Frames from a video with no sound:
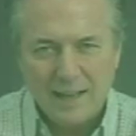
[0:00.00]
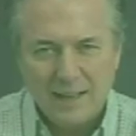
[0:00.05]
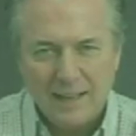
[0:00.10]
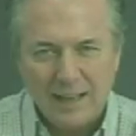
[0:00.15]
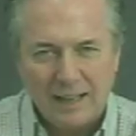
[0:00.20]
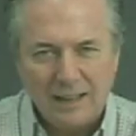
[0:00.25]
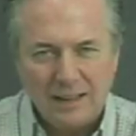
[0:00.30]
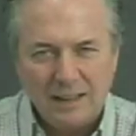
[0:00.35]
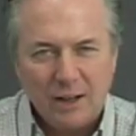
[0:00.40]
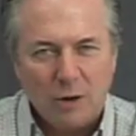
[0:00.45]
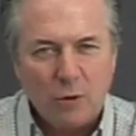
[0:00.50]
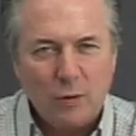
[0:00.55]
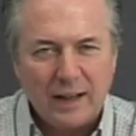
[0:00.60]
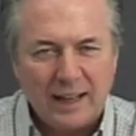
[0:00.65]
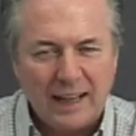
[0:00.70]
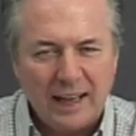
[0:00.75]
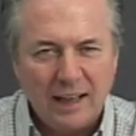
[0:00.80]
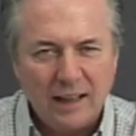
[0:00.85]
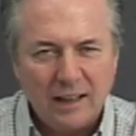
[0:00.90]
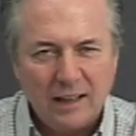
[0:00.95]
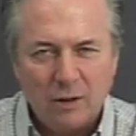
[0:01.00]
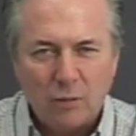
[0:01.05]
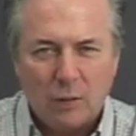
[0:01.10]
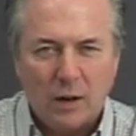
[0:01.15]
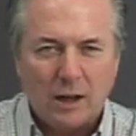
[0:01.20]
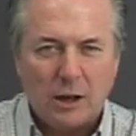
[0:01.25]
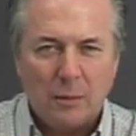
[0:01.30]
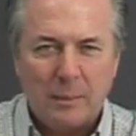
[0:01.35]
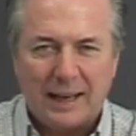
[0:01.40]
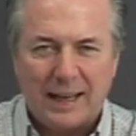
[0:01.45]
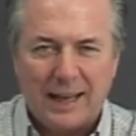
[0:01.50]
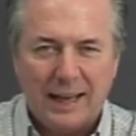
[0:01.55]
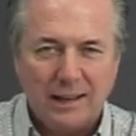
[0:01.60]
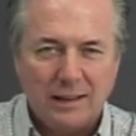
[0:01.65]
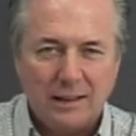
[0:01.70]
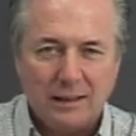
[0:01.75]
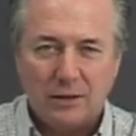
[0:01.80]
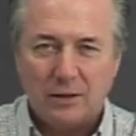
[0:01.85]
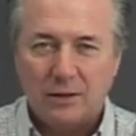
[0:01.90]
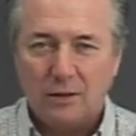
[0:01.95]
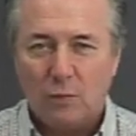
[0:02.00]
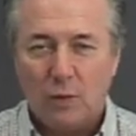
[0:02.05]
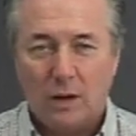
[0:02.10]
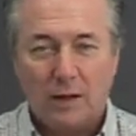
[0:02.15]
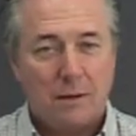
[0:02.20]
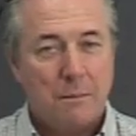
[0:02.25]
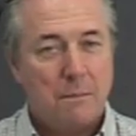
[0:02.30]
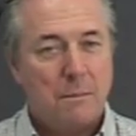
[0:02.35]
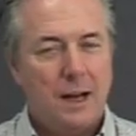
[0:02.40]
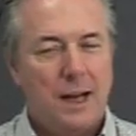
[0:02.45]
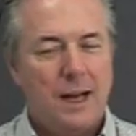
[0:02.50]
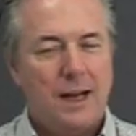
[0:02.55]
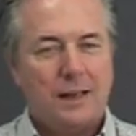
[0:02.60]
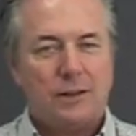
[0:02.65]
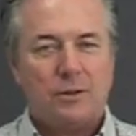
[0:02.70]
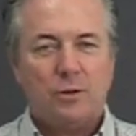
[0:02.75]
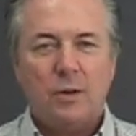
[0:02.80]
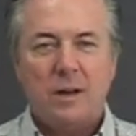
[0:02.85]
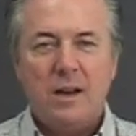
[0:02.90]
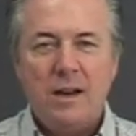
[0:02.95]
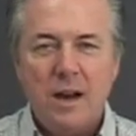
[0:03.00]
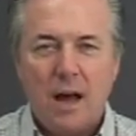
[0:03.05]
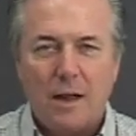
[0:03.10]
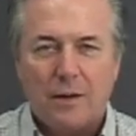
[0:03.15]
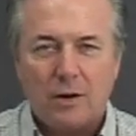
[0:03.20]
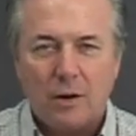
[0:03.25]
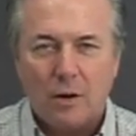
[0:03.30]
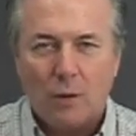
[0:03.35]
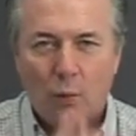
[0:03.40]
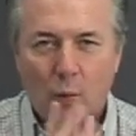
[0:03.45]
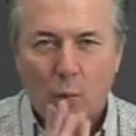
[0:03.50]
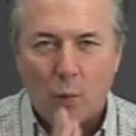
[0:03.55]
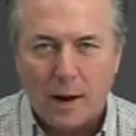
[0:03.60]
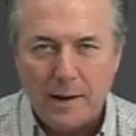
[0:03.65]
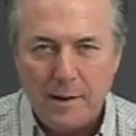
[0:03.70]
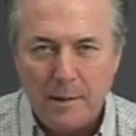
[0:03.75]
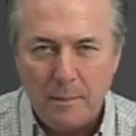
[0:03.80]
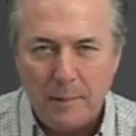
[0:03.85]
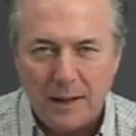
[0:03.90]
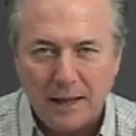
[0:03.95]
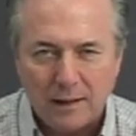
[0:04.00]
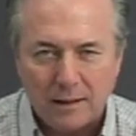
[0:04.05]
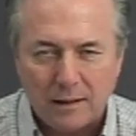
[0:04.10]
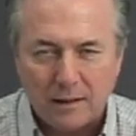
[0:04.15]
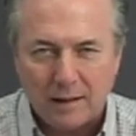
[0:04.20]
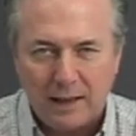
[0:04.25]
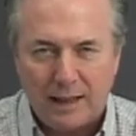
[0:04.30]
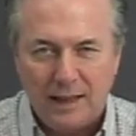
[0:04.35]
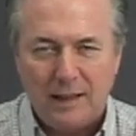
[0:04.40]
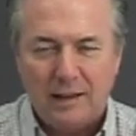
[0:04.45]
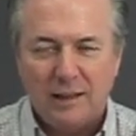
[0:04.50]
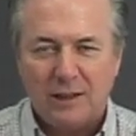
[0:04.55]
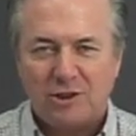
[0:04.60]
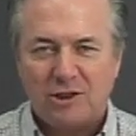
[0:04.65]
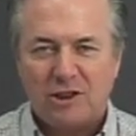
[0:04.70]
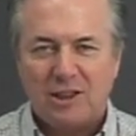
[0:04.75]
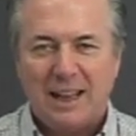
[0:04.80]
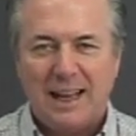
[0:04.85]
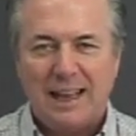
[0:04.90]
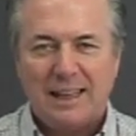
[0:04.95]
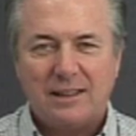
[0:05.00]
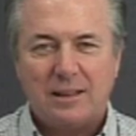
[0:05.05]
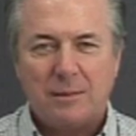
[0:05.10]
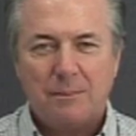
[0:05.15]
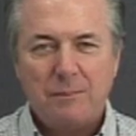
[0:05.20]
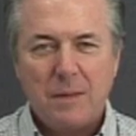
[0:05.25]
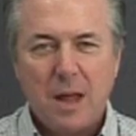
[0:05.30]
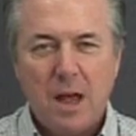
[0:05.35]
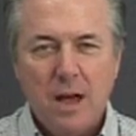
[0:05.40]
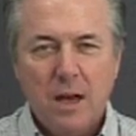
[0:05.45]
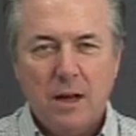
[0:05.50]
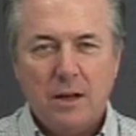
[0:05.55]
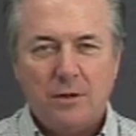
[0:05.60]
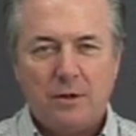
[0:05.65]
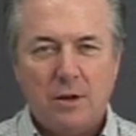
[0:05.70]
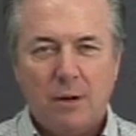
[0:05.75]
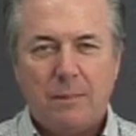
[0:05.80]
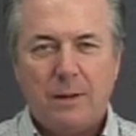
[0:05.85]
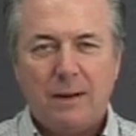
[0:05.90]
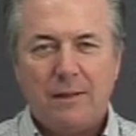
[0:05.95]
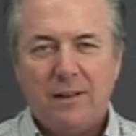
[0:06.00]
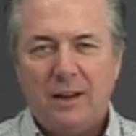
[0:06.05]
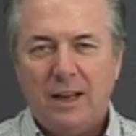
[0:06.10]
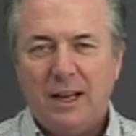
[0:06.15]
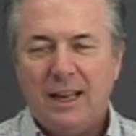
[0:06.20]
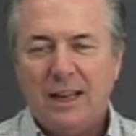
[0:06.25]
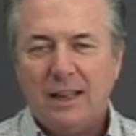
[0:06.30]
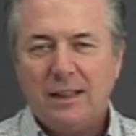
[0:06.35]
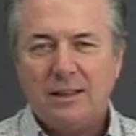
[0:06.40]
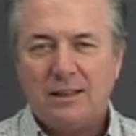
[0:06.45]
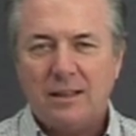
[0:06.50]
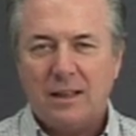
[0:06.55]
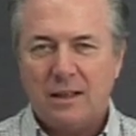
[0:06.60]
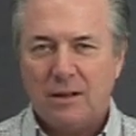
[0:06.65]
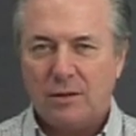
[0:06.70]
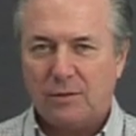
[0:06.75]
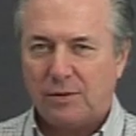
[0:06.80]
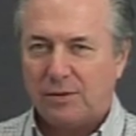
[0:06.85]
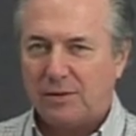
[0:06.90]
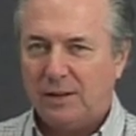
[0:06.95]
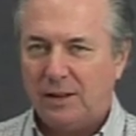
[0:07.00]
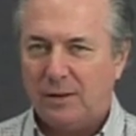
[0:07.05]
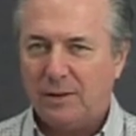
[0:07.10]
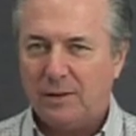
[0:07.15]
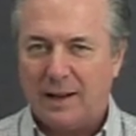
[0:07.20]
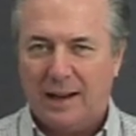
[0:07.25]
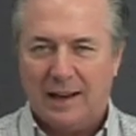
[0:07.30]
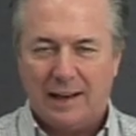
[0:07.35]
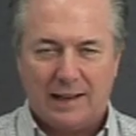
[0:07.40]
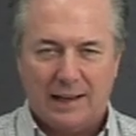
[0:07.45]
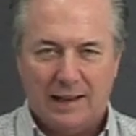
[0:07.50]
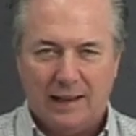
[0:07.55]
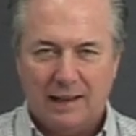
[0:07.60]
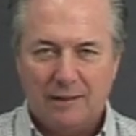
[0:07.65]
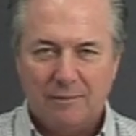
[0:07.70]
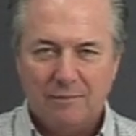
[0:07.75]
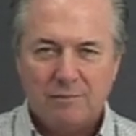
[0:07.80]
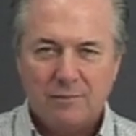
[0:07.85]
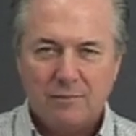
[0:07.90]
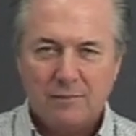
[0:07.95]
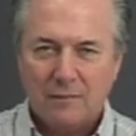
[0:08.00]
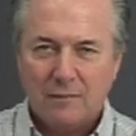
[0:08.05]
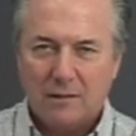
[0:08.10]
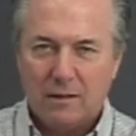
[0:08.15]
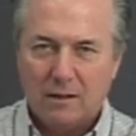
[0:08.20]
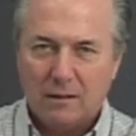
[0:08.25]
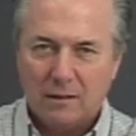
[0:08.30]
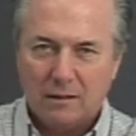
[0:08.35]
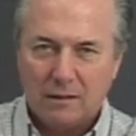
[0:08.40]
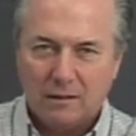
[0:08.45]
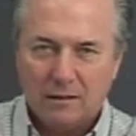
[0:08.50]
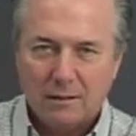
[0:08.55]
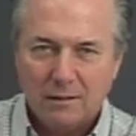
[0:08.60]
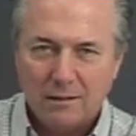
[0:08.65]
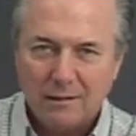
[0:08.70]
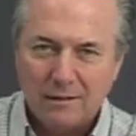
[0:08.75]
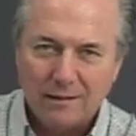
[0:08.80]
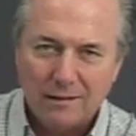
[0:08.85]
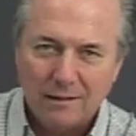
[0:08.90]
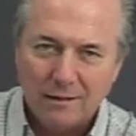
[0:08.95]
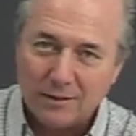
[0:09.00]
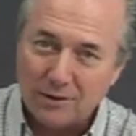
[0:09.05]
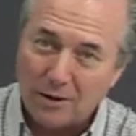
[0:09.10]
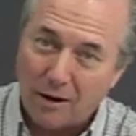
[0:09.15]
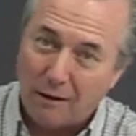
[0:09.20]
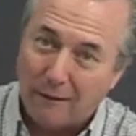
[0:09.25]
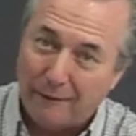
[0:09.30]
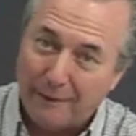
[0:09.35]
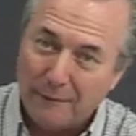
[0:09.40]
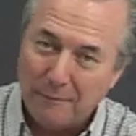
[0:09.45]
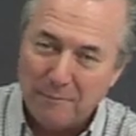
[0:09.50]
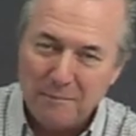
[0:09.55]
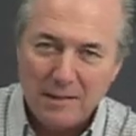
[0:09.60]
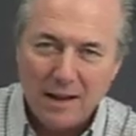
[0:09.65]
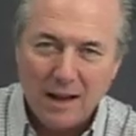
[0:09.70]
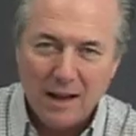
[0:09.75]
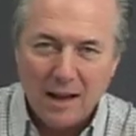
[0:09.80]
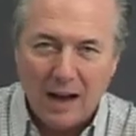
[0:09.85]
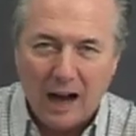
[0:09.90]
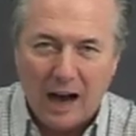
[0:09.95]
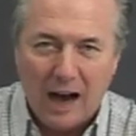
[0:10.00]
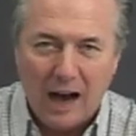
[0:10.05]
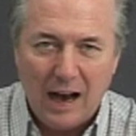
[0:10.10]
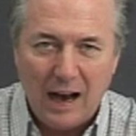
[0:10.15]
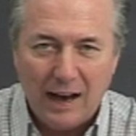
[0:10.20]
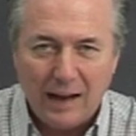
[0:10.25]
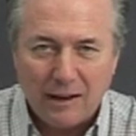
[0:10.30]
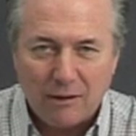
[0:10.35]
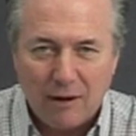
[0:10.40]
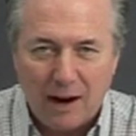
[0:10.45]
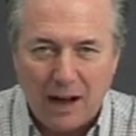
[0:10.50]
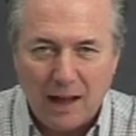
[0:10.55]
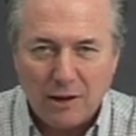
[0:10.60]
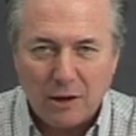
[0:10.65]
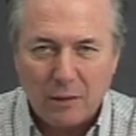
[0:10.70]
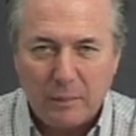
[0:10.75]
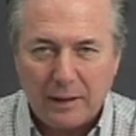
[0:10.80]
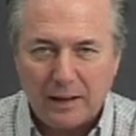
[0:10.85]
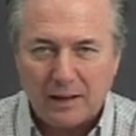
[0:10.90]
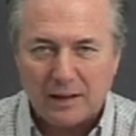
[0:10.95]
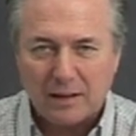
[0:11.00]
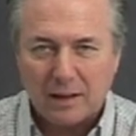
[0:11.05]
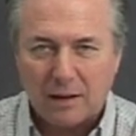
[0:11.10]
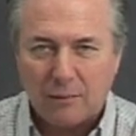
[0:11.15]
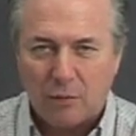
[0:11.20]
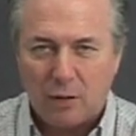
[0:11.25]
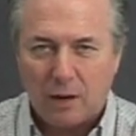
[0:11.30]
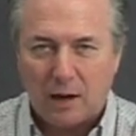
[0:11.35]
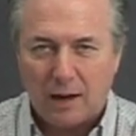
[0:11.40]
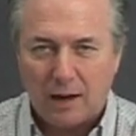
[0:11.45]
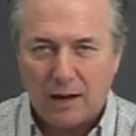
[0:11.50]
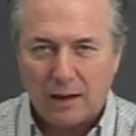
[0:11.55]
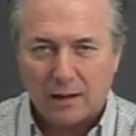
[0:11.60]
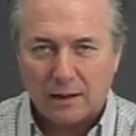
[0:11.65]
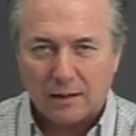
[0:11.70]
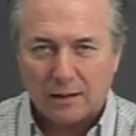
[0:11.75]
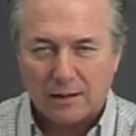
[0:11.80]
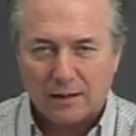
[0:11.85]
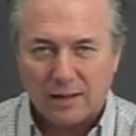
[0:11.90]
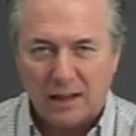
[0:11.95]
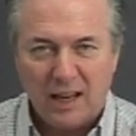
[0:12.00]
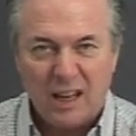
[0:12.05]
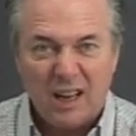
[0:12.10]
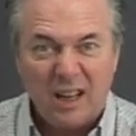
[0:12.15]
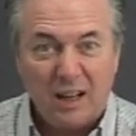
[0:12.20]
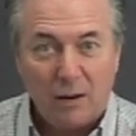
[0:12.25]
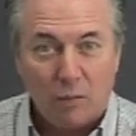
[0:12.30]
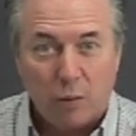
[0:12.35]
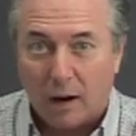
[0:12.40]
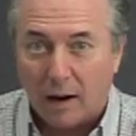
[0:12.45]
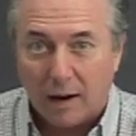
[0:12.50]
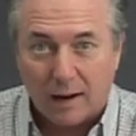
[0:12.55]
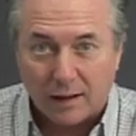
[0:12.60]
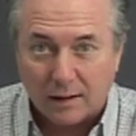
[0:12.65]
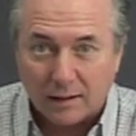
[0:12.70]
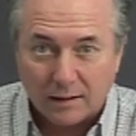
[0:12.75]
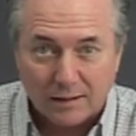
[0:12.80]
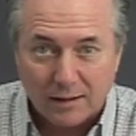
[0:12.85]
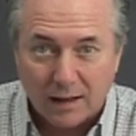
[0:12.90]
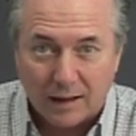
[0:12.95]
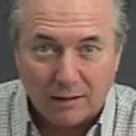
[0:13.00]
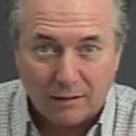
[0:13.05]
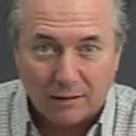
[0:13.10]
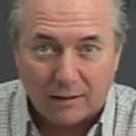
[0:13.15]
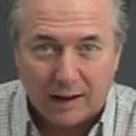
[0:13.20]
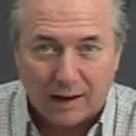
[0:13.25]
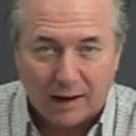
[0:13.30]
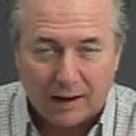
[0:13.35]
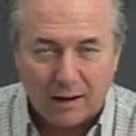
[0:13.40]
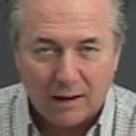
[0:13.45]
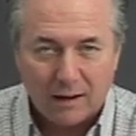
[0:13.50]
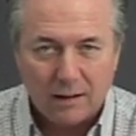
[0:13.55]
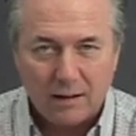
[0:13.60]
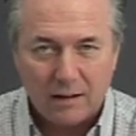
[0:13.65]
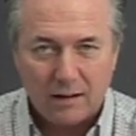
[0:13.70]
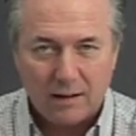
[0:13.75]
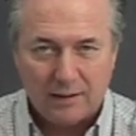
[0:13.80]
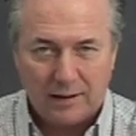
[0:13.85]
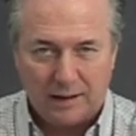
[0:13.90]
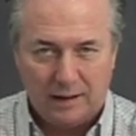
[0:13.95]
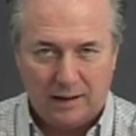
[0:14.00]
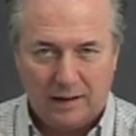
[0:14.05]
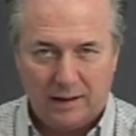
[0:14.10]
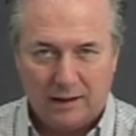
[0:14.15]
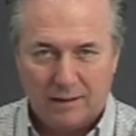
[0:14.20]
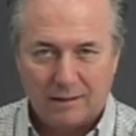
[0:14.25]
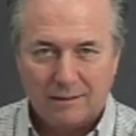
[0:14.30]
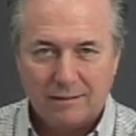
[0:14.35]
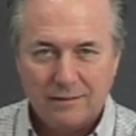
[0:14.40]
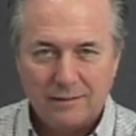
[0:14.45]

Hello again and welcome again. Welcome back to another 1 minute English class. Yo preferiría estar en otro sitio que aquí. I'd rather be somewhere else, anywhere else, I don't care, than here.